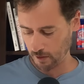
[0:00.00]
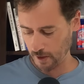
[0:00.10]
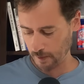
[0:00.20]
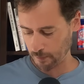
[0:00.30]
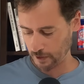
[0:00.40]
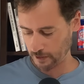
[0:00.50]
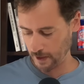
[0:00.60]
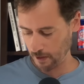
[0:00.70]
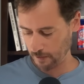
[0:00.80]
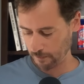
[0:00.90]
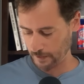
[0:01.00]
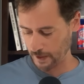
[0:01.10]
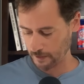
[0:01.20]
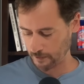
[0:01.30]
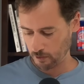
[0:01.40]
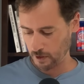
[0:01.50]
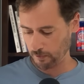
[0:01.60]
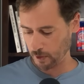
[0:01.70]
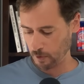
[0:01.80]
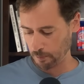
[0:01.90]
Alright, plus area of effect. So you
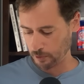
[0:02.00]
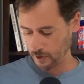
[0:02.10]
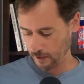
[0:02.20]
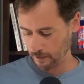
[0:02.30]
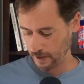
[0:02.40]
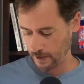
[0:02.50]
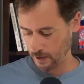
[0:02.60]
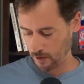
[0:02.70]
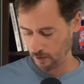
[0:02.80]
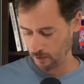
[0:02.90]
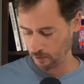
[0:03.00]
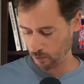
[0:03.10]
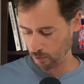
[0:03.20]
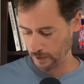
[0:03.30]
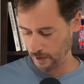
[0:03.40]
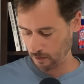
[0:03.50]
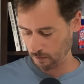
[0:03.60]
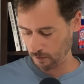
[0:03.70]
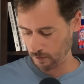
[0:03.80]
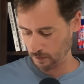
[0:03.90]
definitely want bleed there.
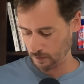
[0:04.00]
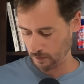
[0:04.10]
Cooldown.